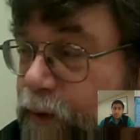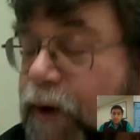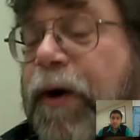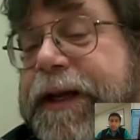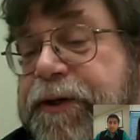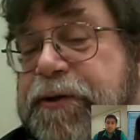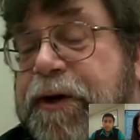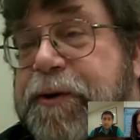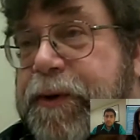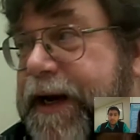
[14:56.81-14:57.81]
all the
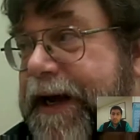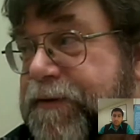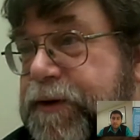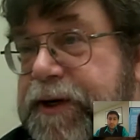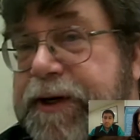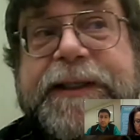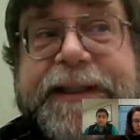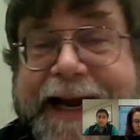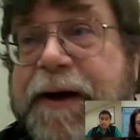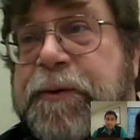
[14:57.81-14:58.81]
instructor would have to do is
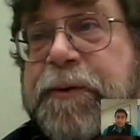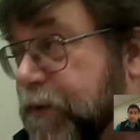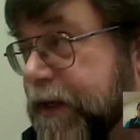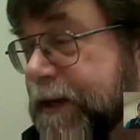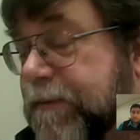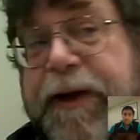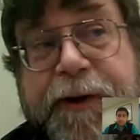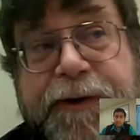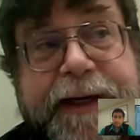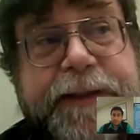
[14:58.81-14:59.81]
download the
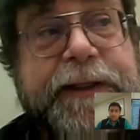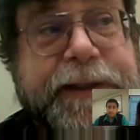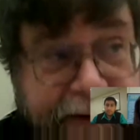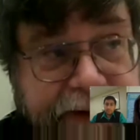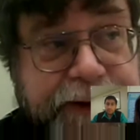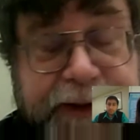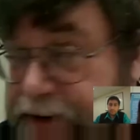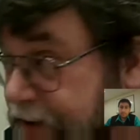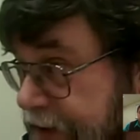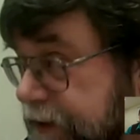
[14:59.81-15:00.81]
email addresses of the
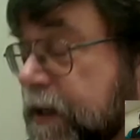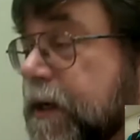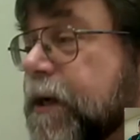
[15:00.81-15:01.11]
students,